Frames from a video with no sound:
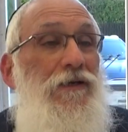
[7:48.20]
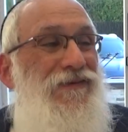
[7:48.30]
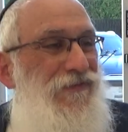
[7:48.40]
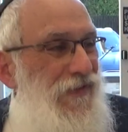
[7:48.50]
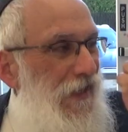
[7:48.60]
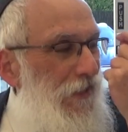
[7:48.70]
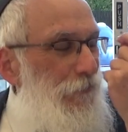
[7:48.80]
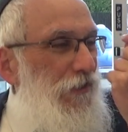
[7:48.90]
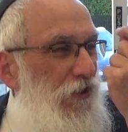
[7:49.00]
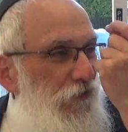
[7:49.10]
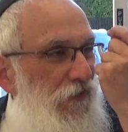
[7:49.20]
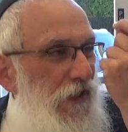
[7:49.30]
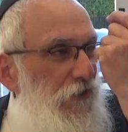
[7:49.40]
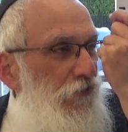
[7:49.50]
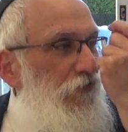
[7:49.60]
They, because
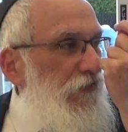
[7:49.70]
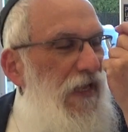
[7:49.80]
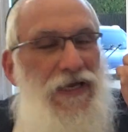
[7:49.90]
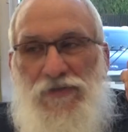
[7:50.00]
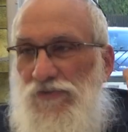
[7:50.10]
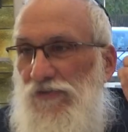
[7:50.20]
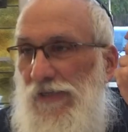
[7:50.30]
they understand